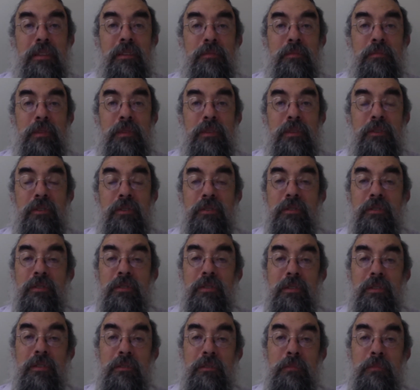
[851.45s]
which says a
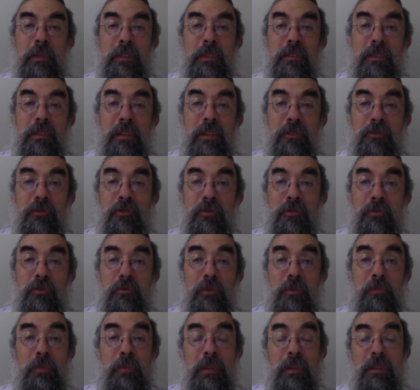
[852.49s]
lot, because
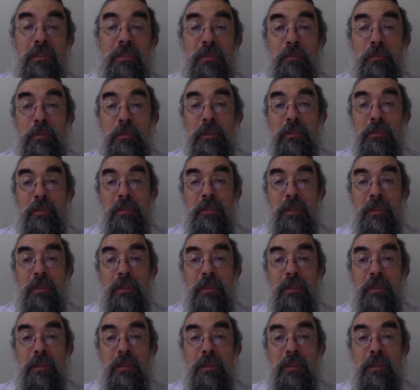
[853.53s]
there are many sages